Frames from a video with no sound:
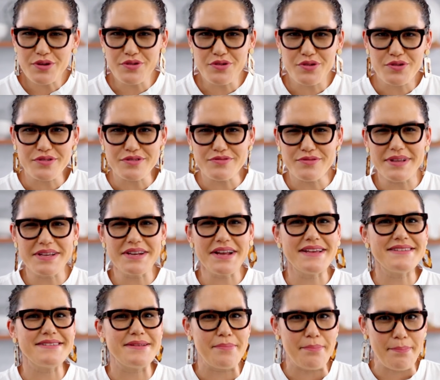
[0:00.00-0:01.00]
your noodles really
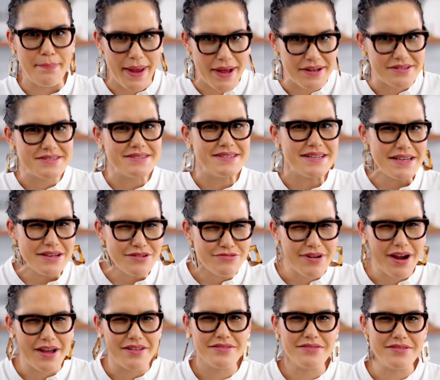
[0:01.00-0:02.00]
nice and bouncy
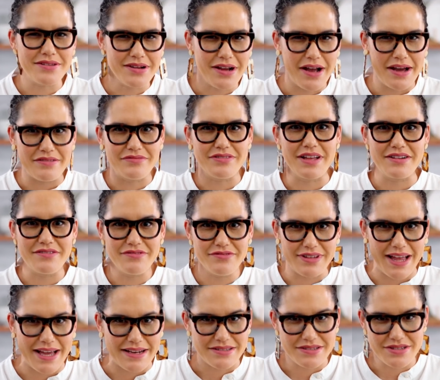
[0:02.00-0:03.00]
rather than kind of like
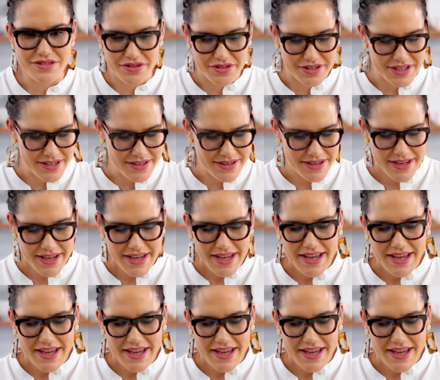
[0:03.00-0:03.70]
flat and soggy